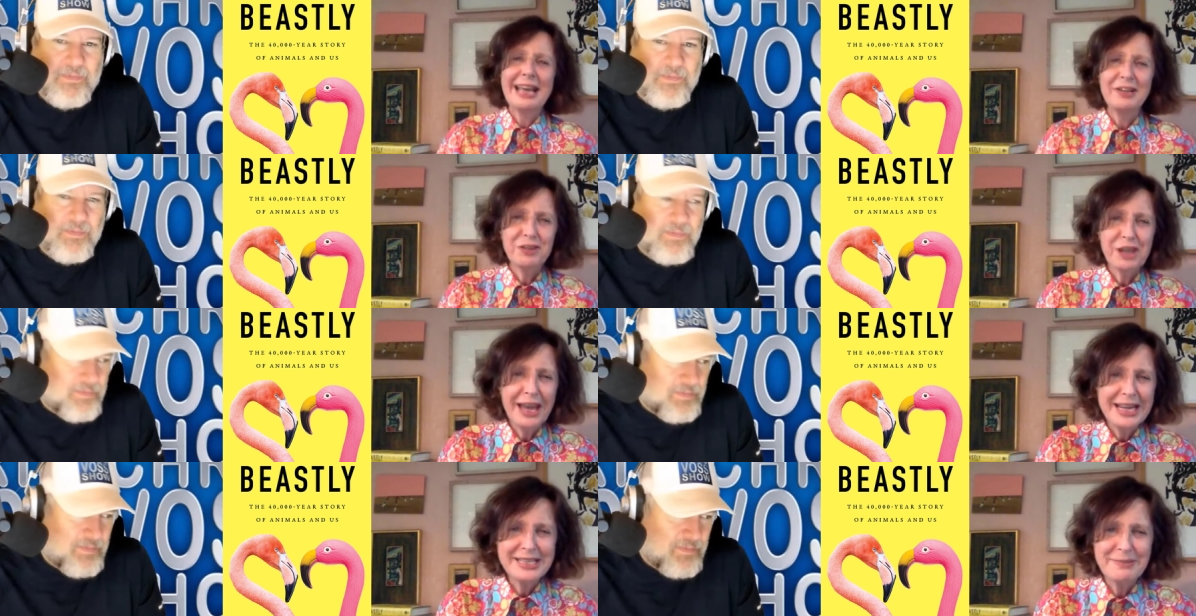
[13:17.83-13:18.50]

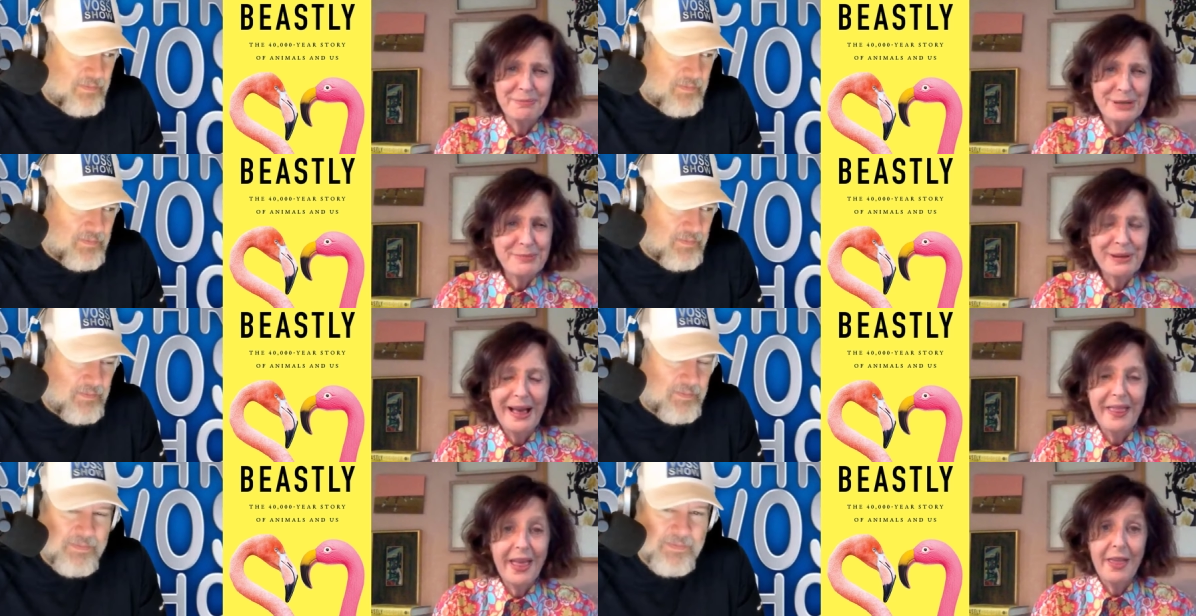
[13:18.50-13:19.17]
Speaker 1: educated people
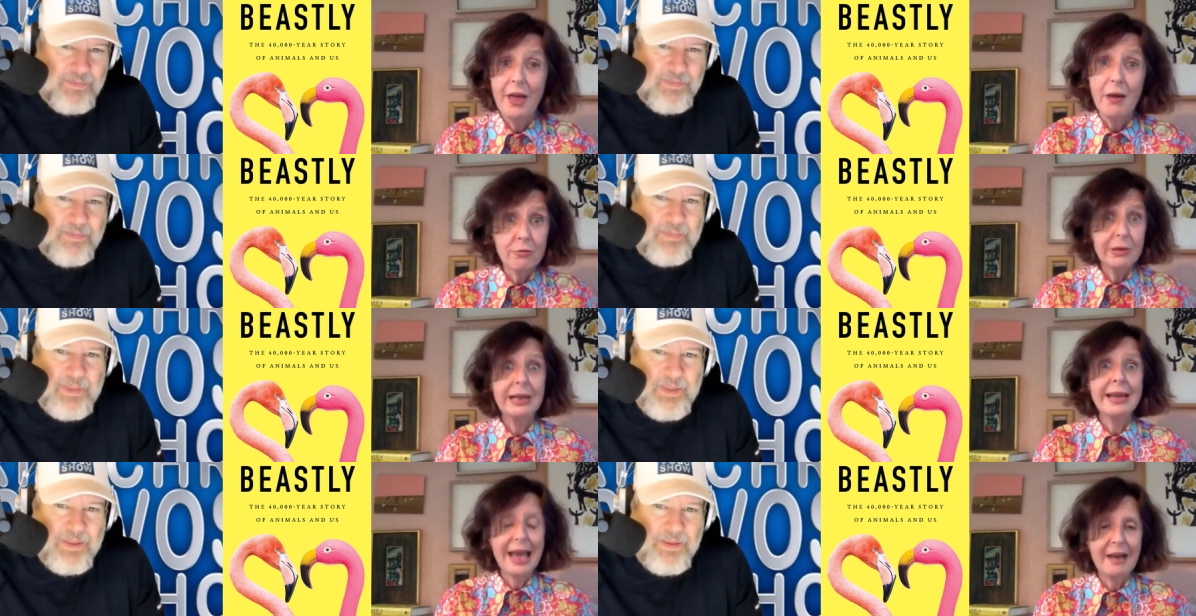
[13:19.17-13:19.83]
out there that
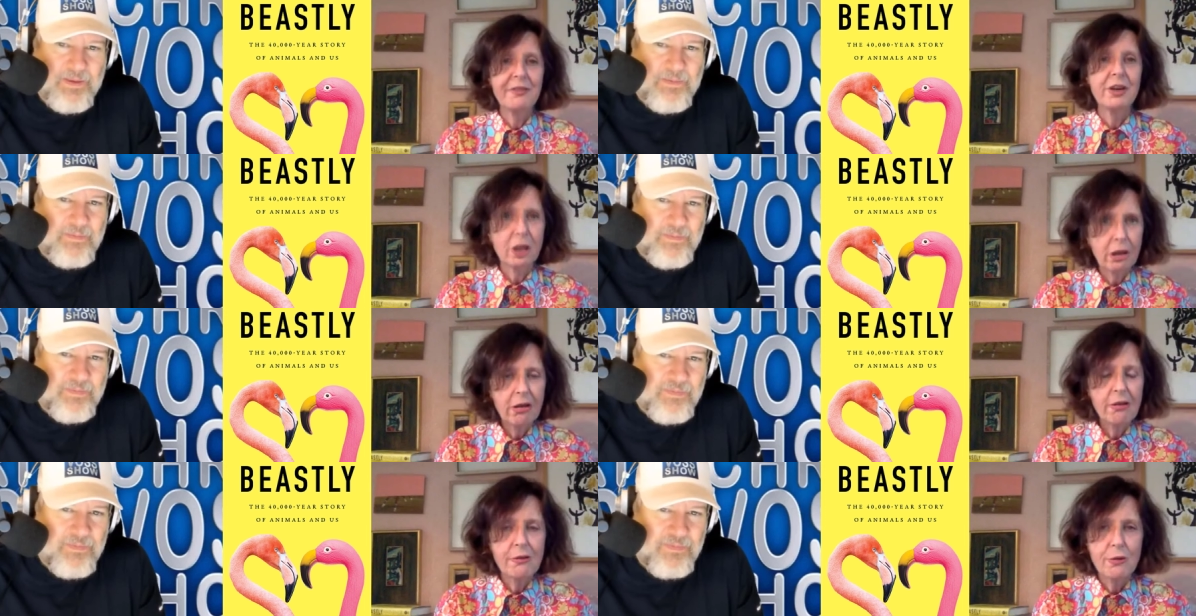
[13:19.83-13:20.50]
really haven't a
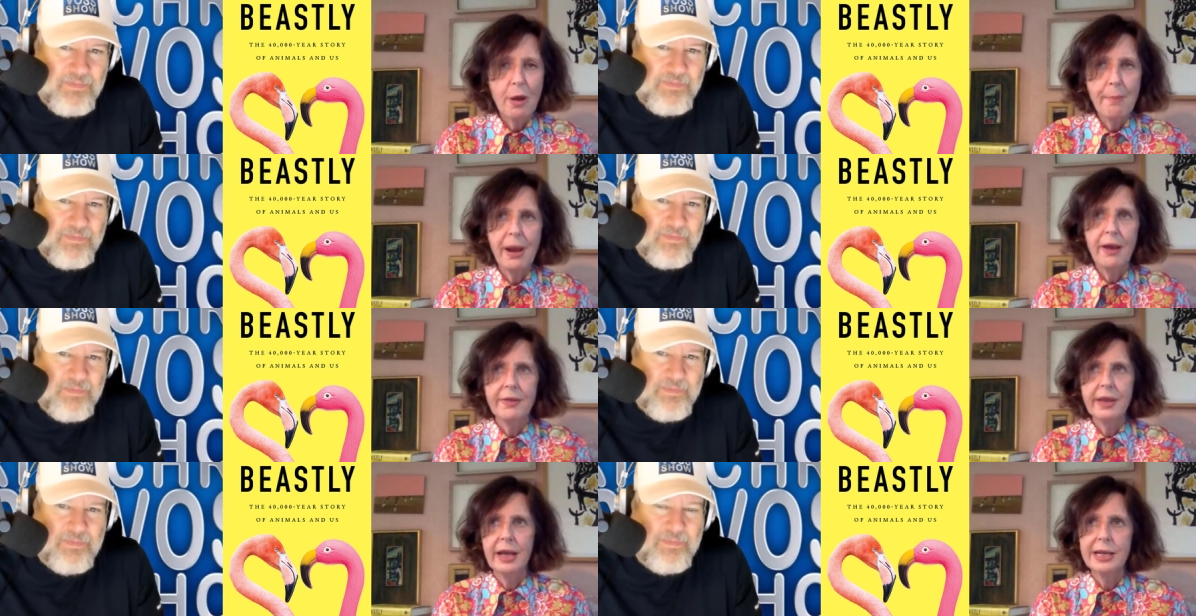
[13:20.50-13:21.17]
clue
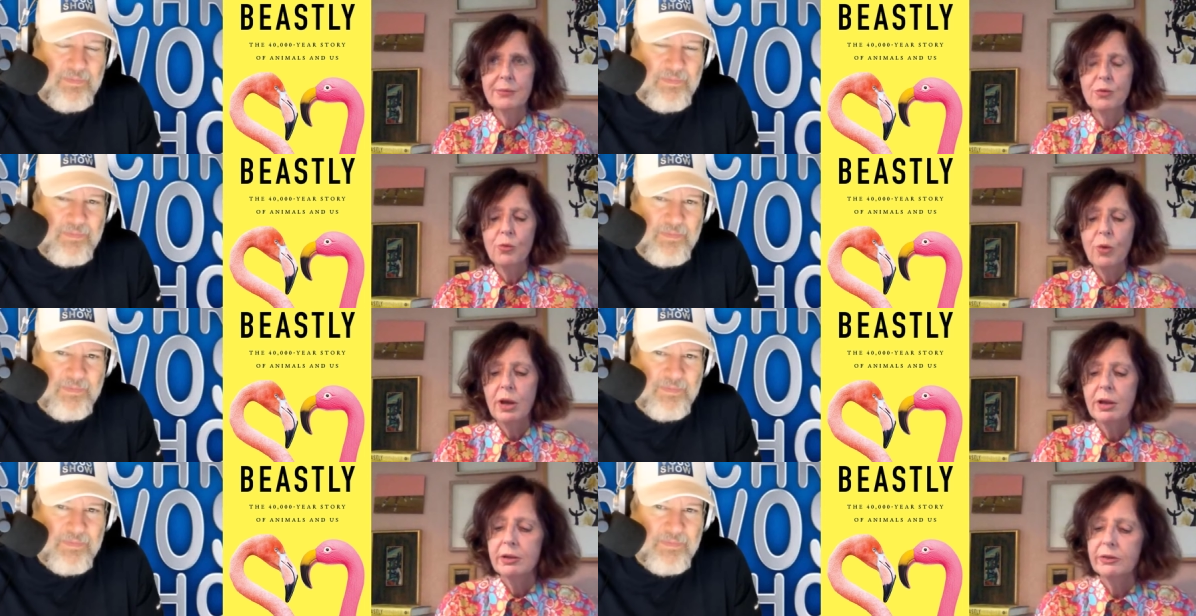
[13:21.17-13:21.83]
about the animal
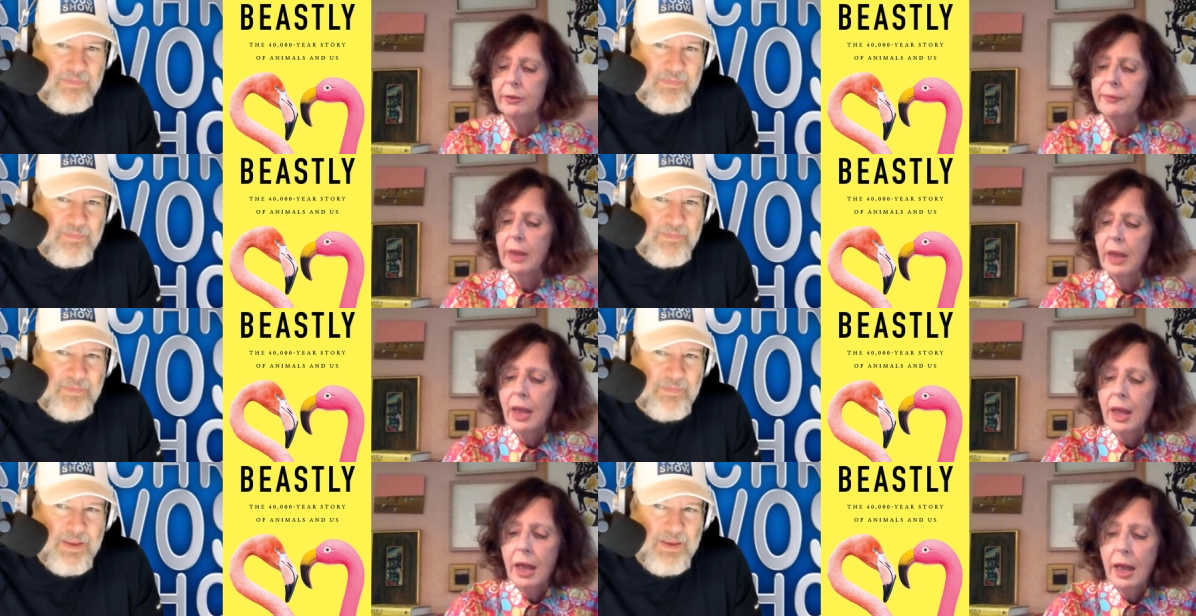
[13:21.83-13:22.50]
world.
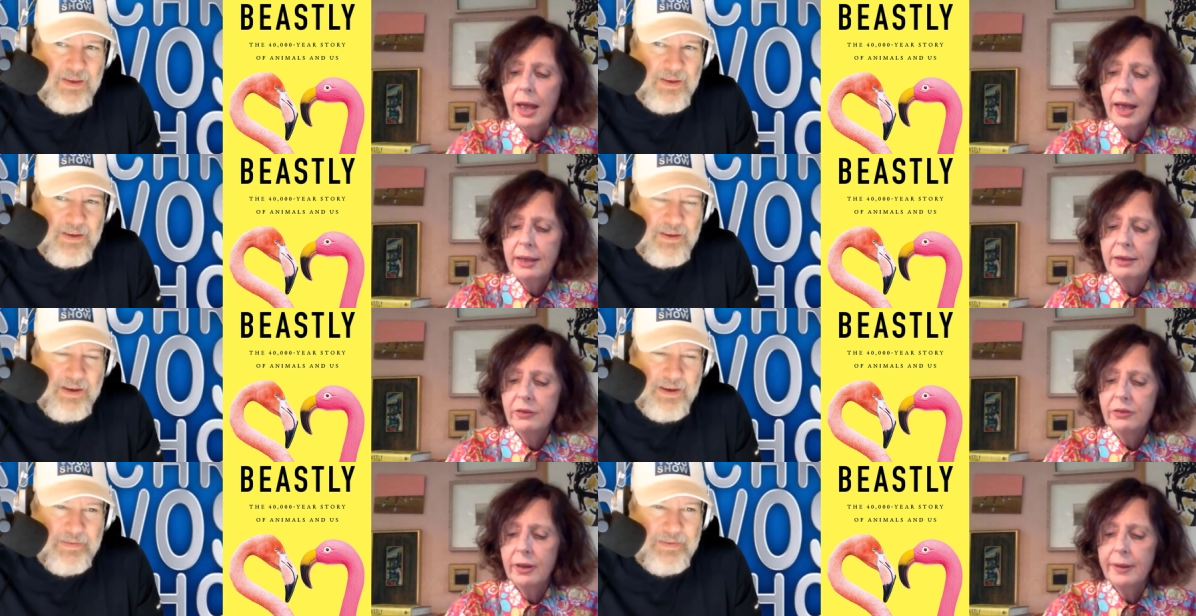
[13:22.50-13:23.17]

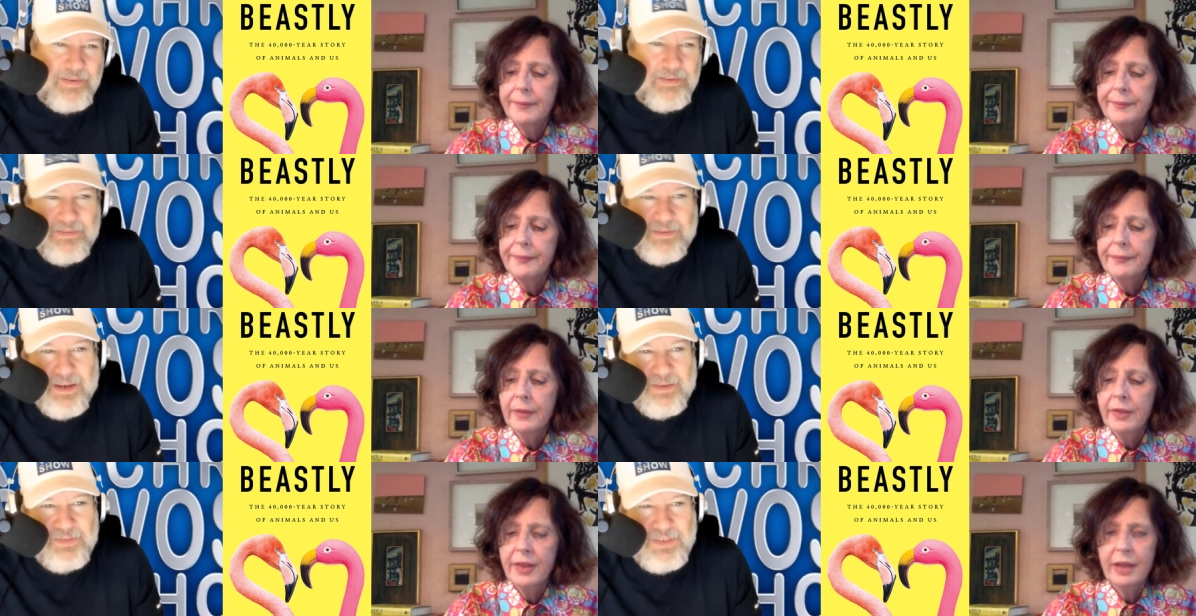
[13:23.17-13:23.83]
And um,
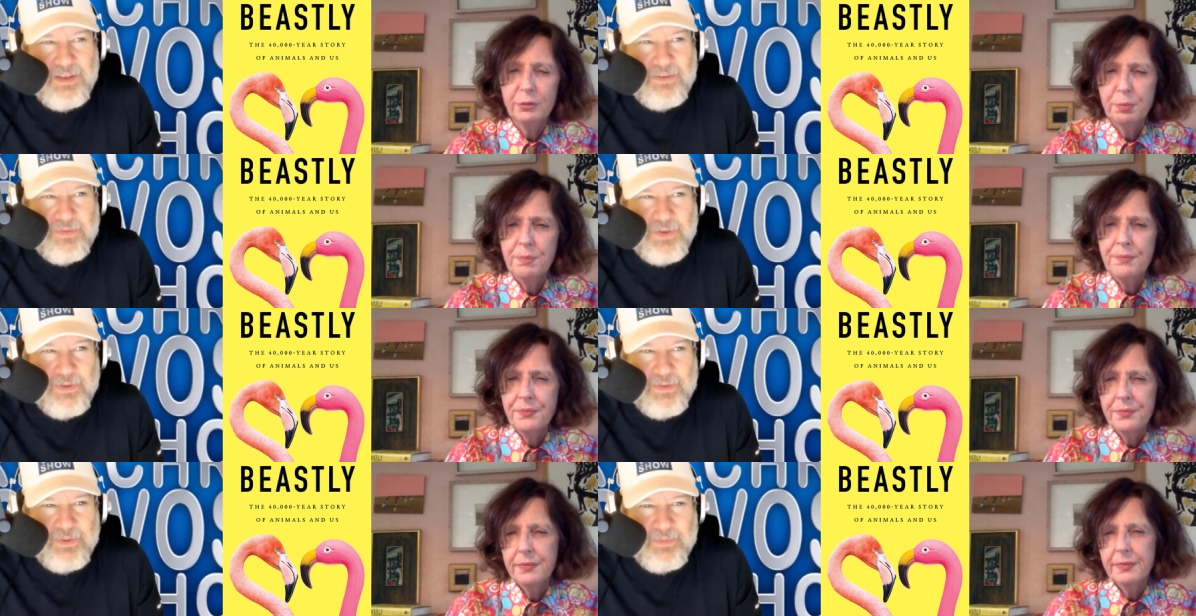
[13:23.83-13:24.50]
Speaker 2: I've seen a few
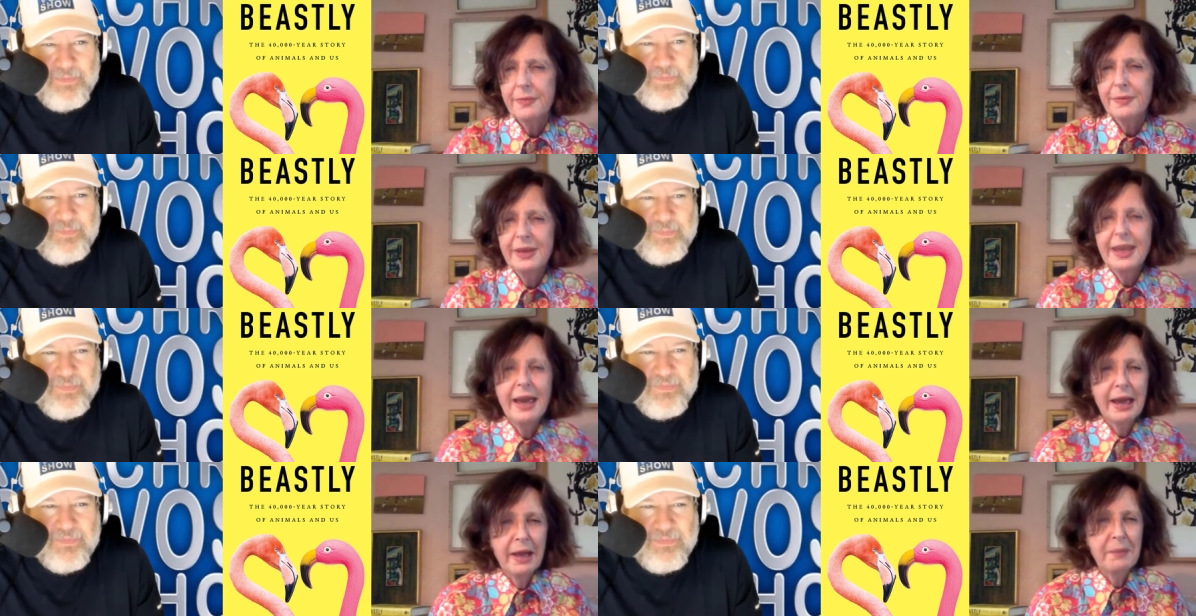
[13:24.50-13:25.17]
of them.
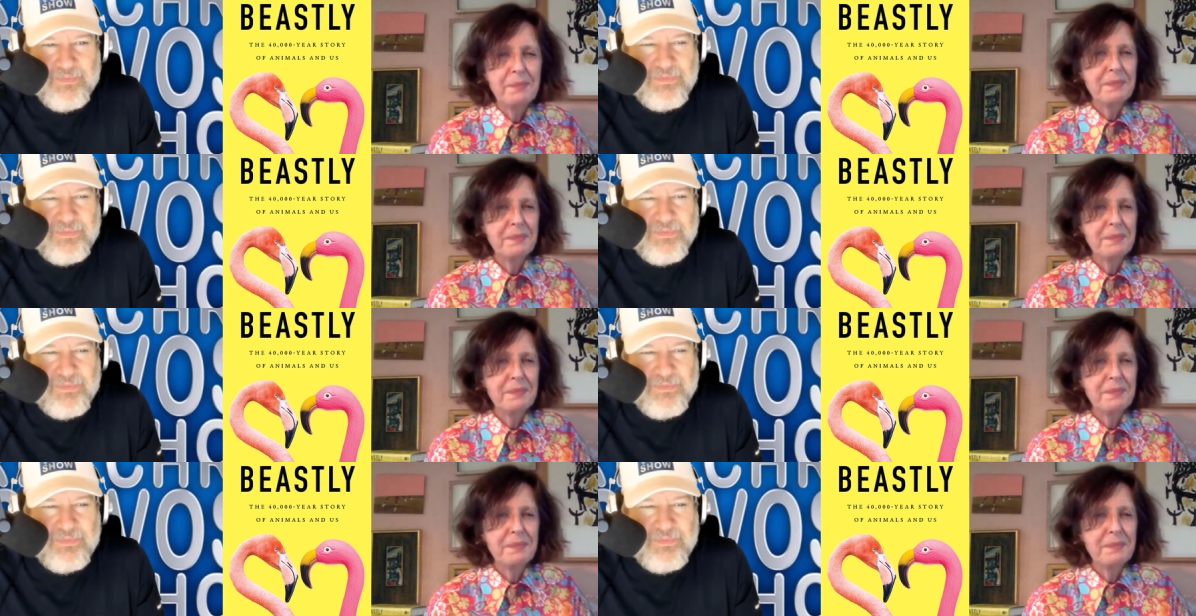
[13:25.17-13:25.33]
Speaker 1: Yeah,